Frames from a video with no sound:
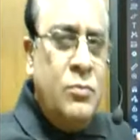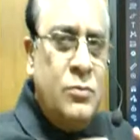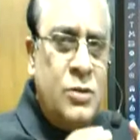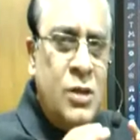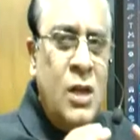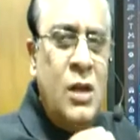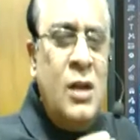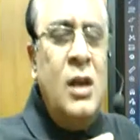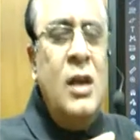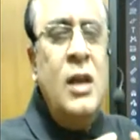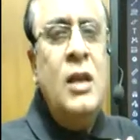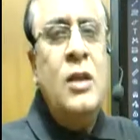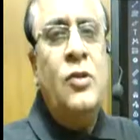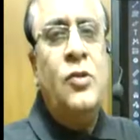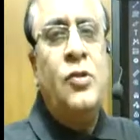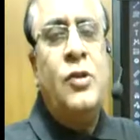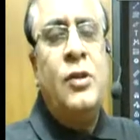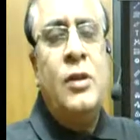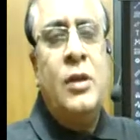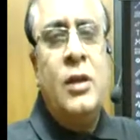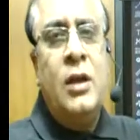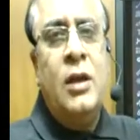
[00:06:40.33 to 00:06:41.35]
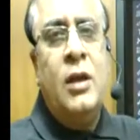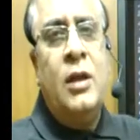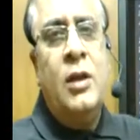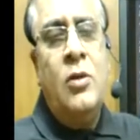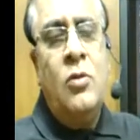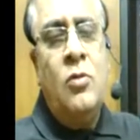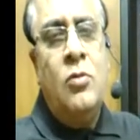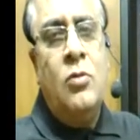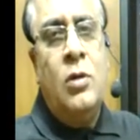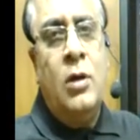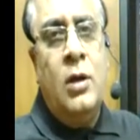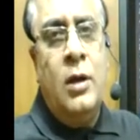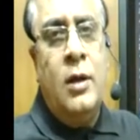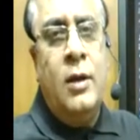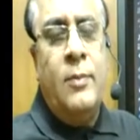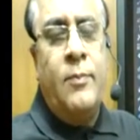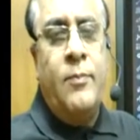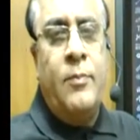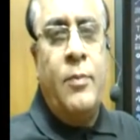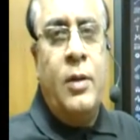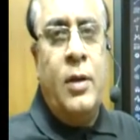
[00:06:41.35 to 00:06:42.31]
generally is
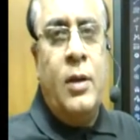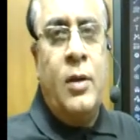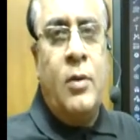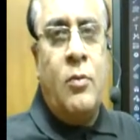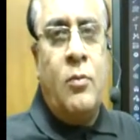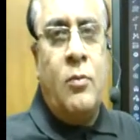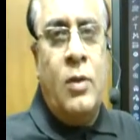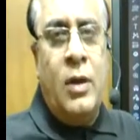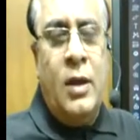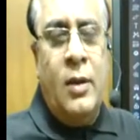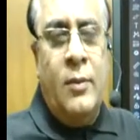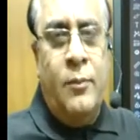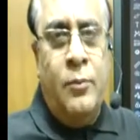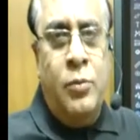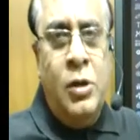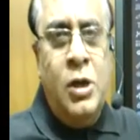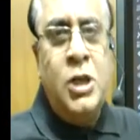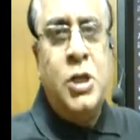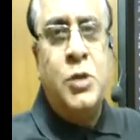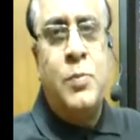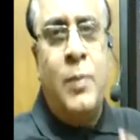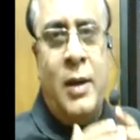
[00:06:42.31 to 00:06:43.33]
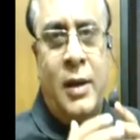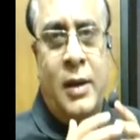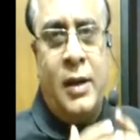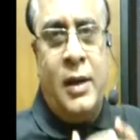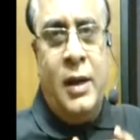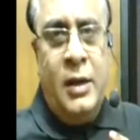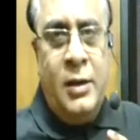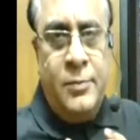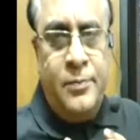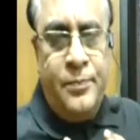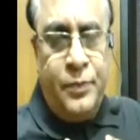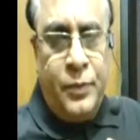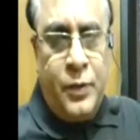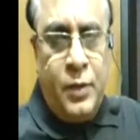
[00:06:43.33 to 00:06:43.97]
a bullish market.